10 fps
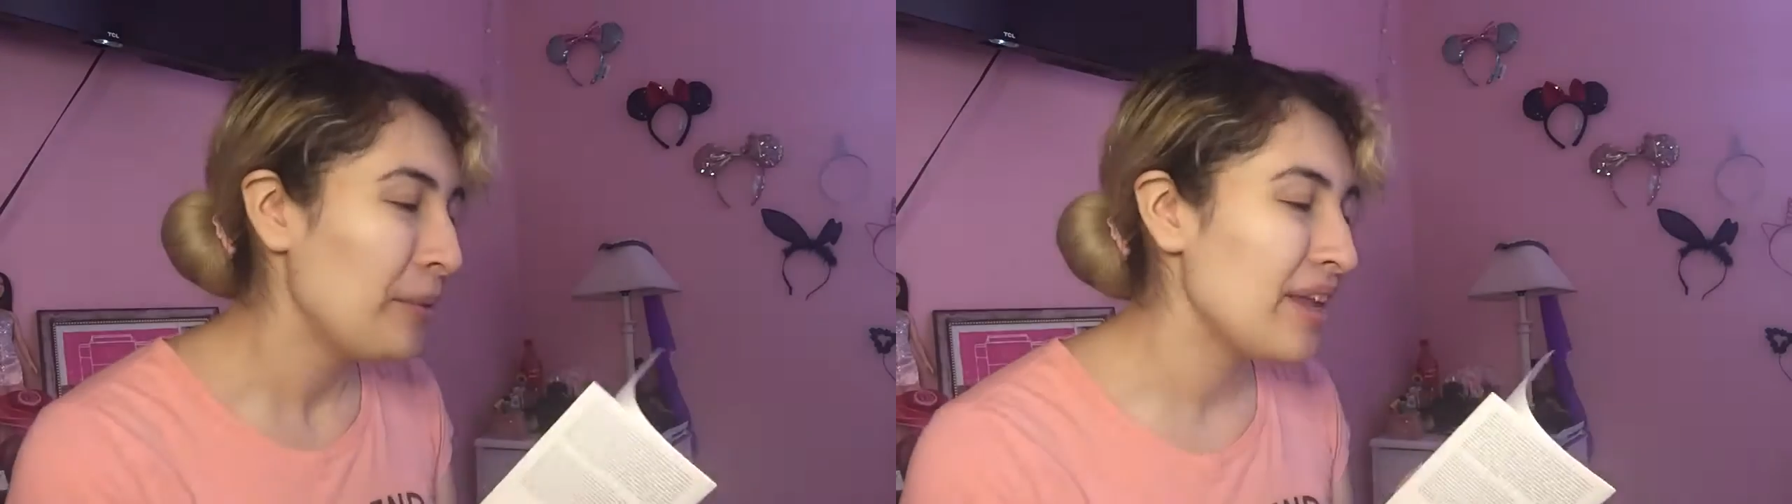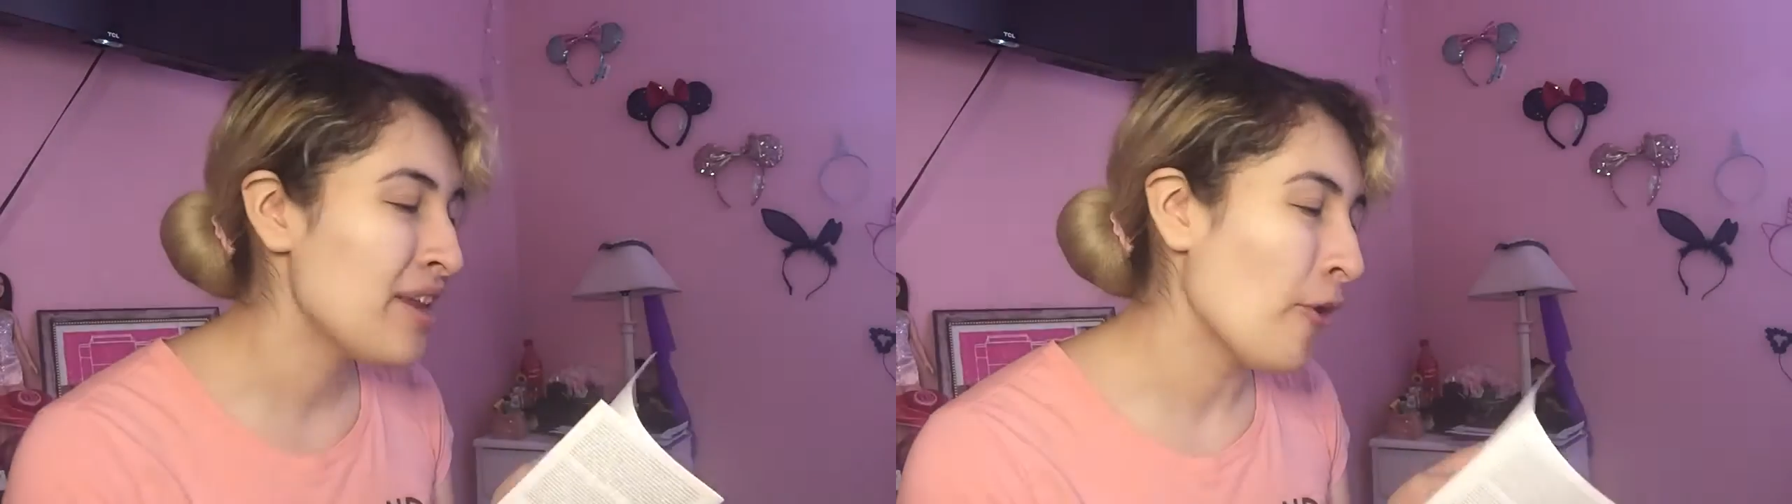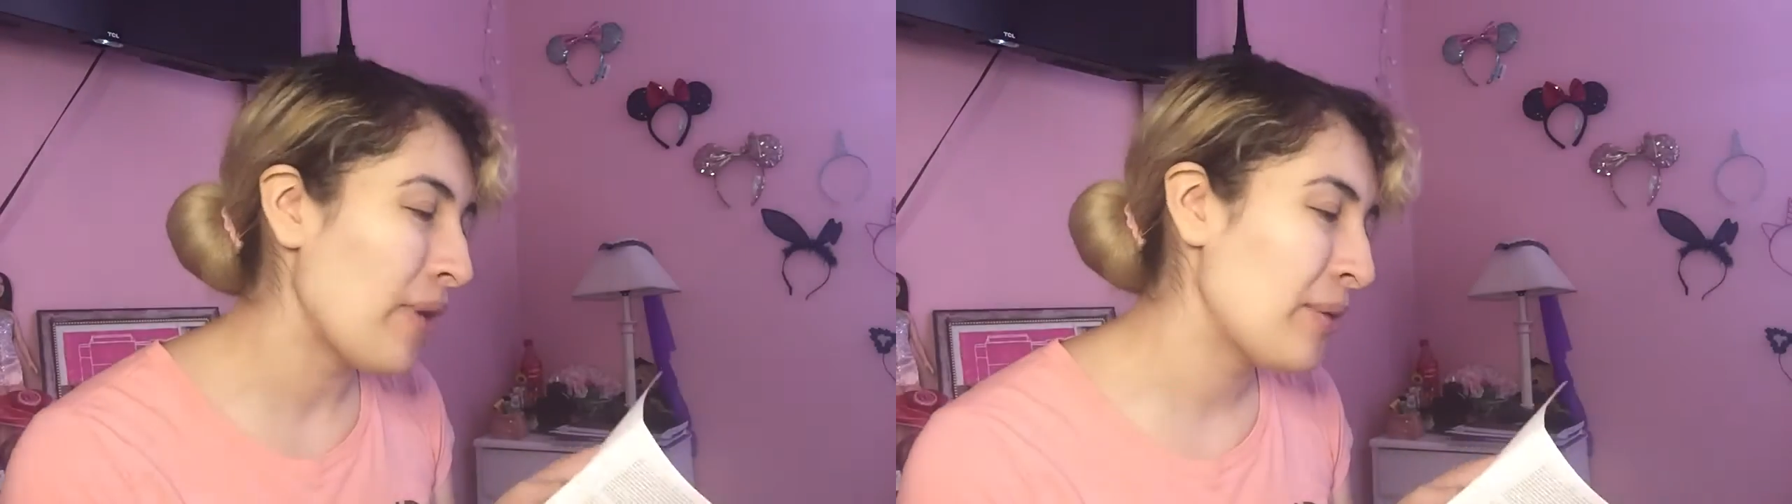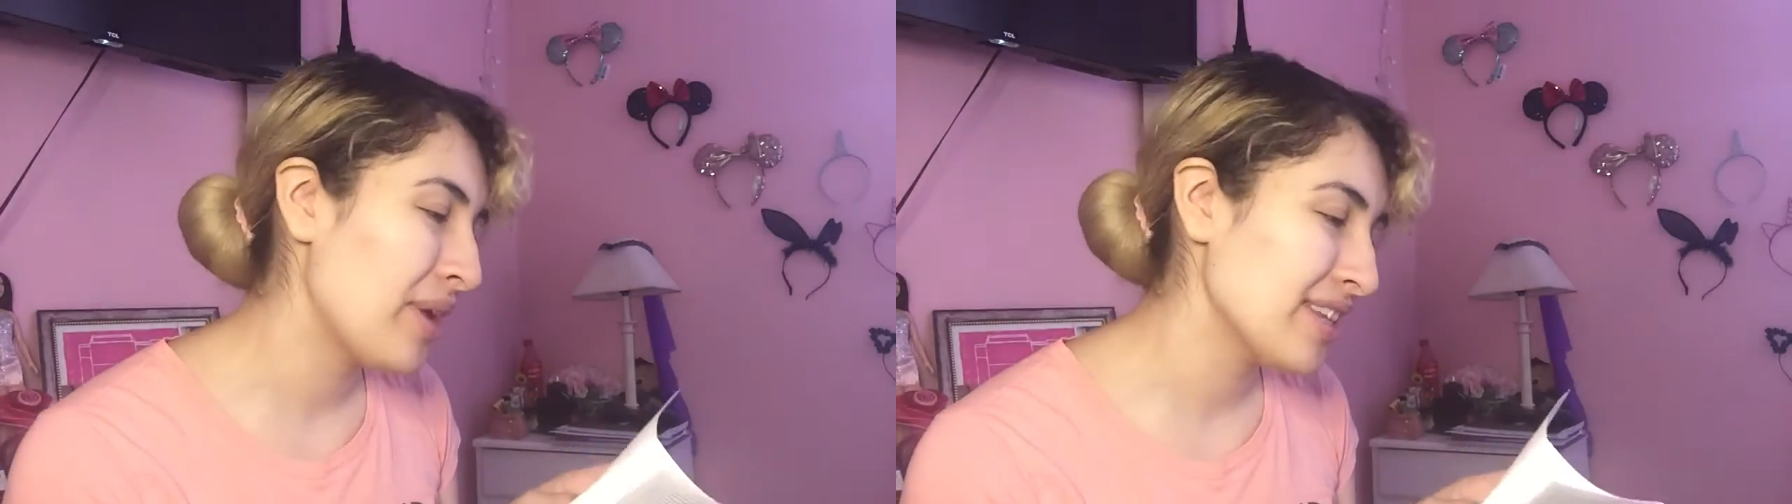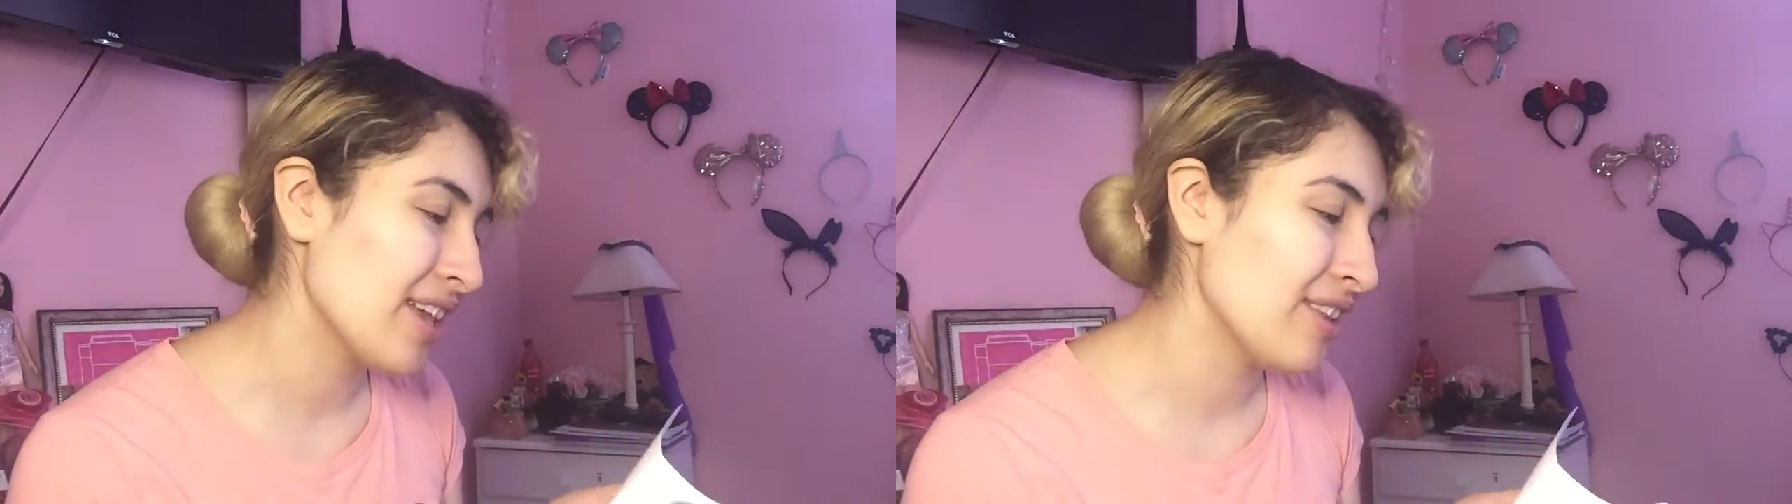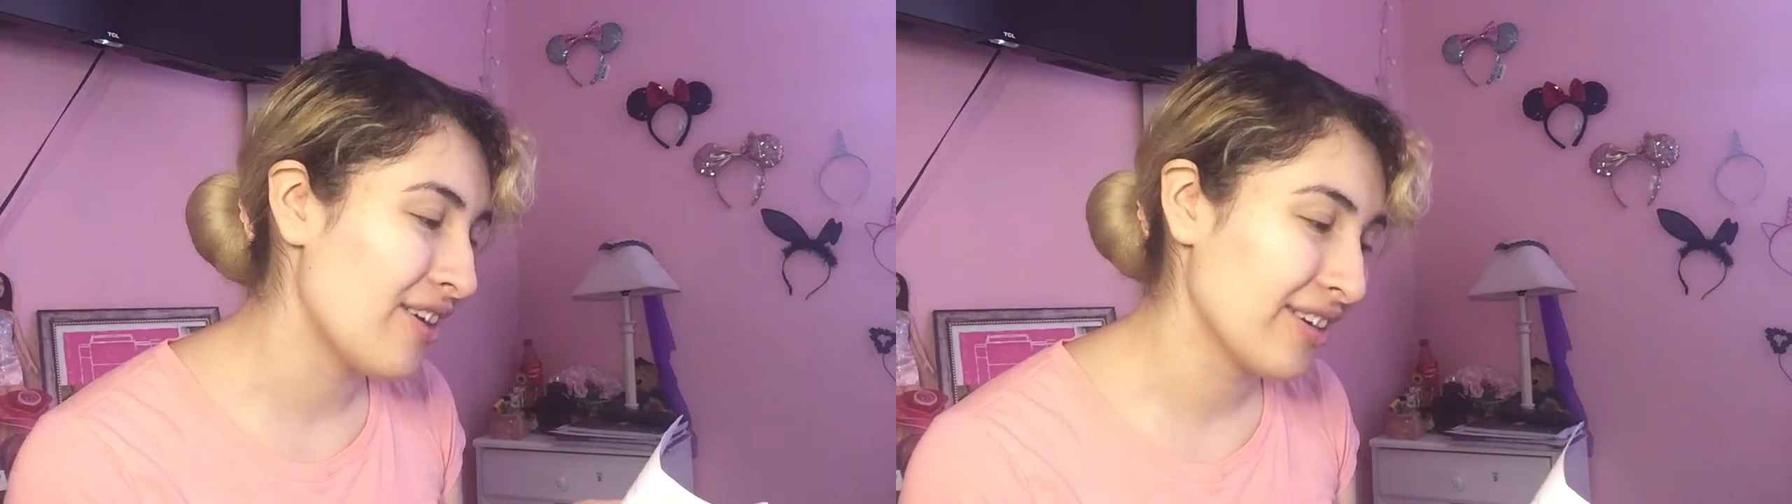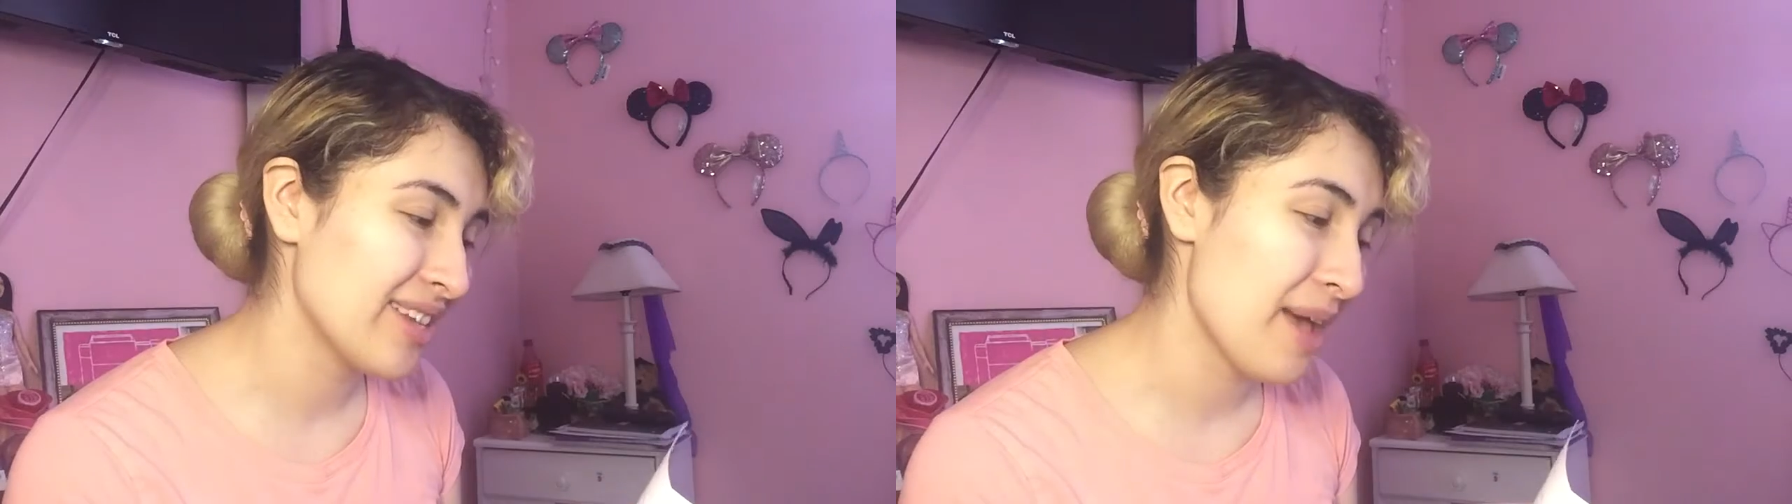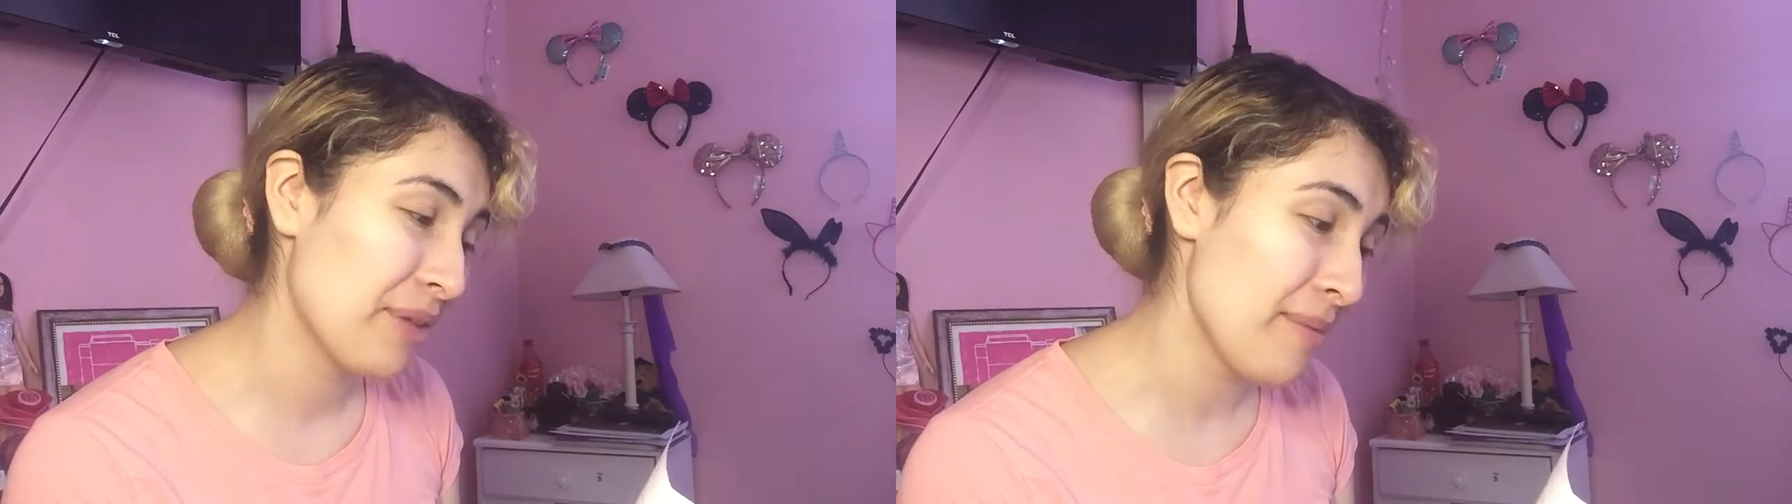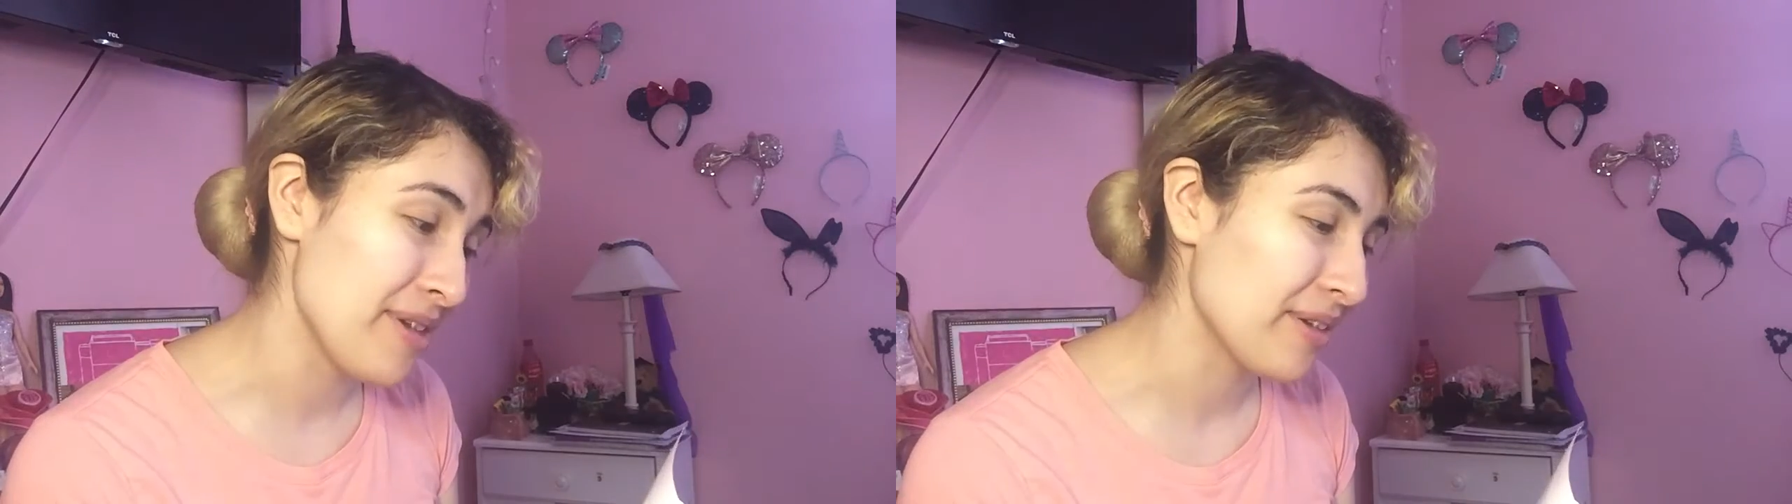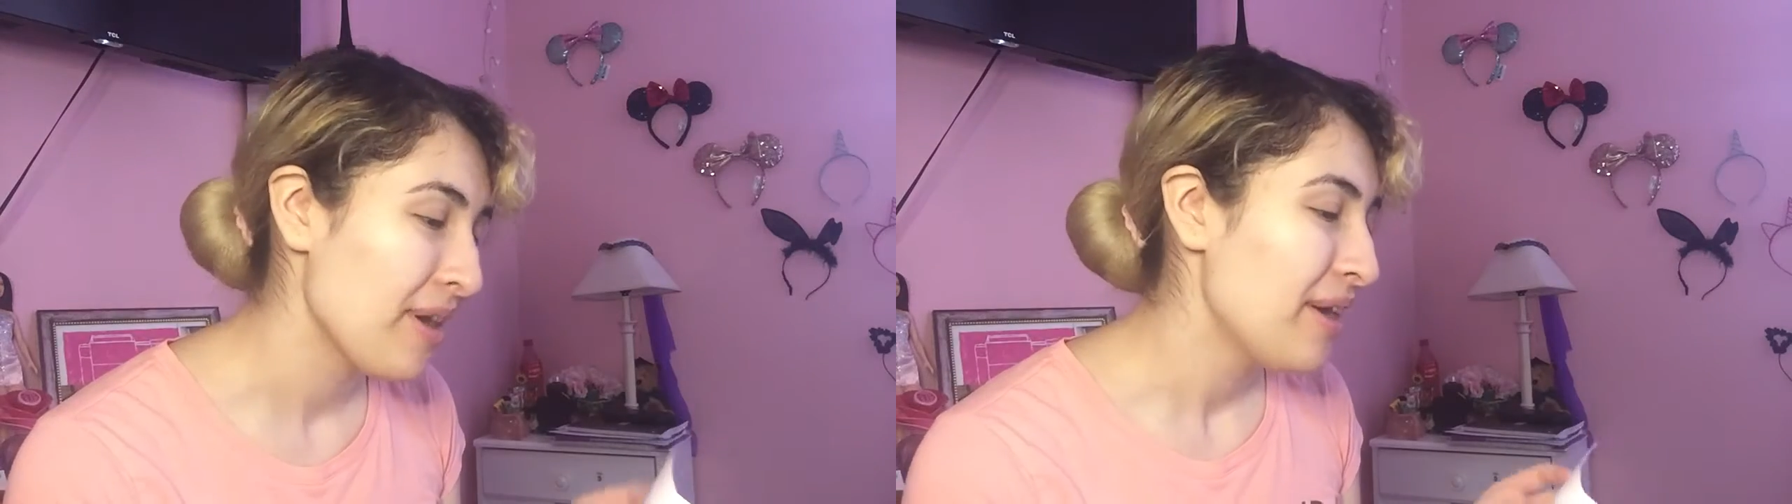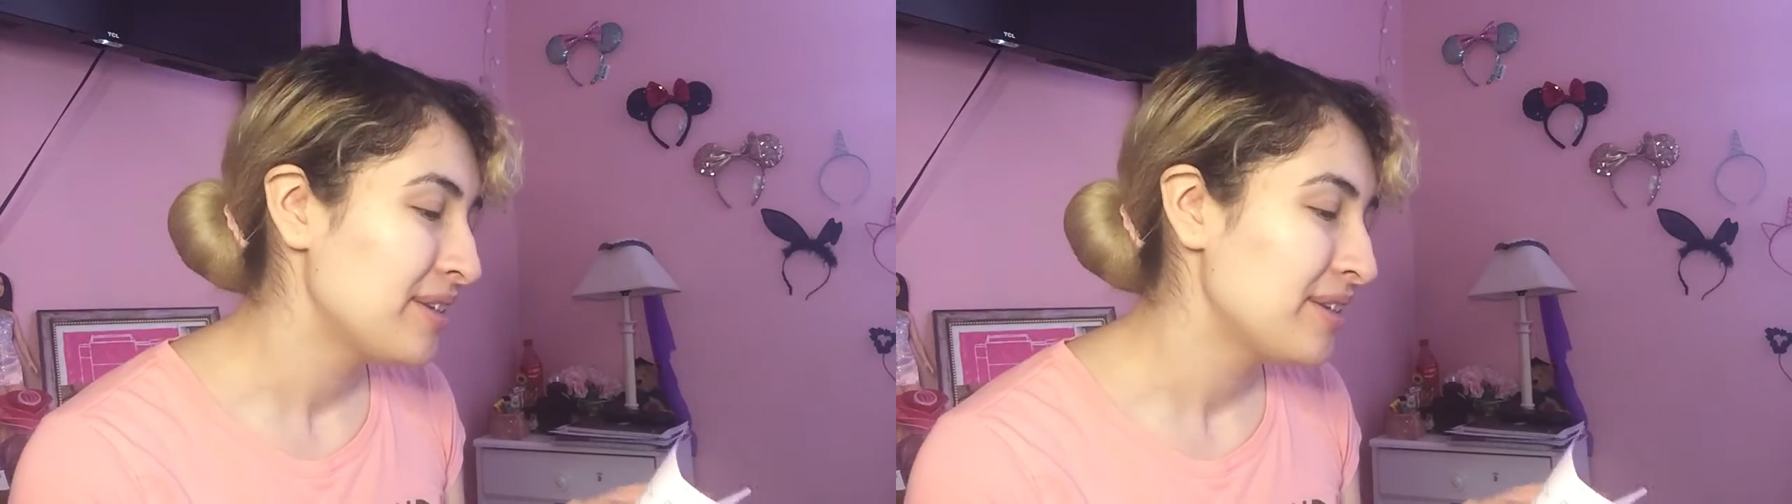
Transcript: We know it was a long time coming.